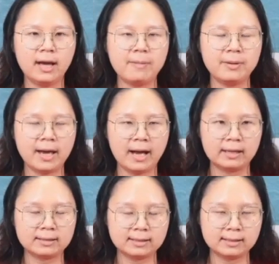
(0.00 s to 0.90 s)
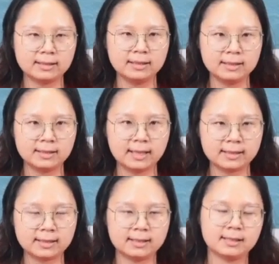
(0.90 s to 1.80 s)
IPX
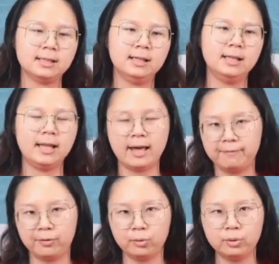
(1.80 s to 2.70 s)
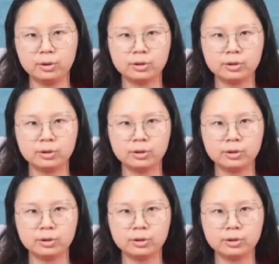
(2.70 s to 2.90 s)
sixth level.